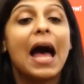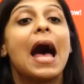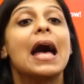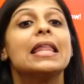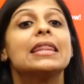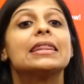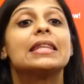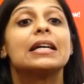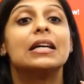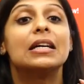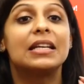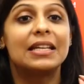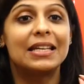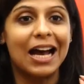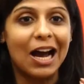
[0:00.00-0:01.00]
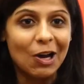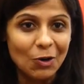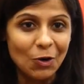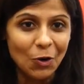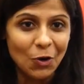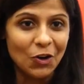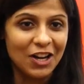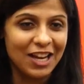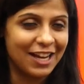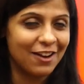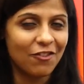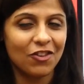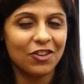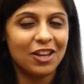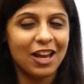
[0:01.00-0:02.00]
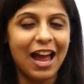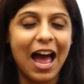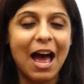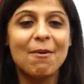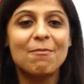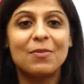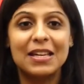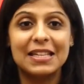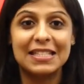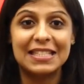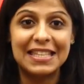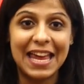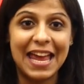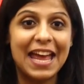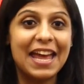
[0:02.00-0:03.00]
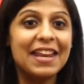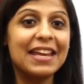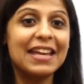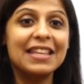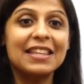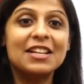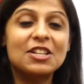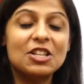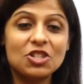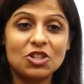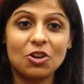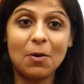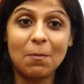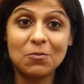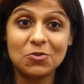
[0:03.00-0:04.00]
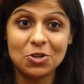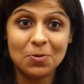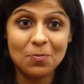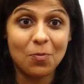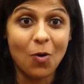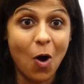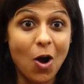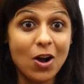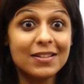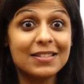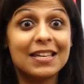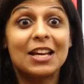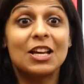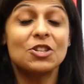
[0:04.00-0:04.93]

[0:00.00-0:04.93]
and the download link for the app is there in the description box.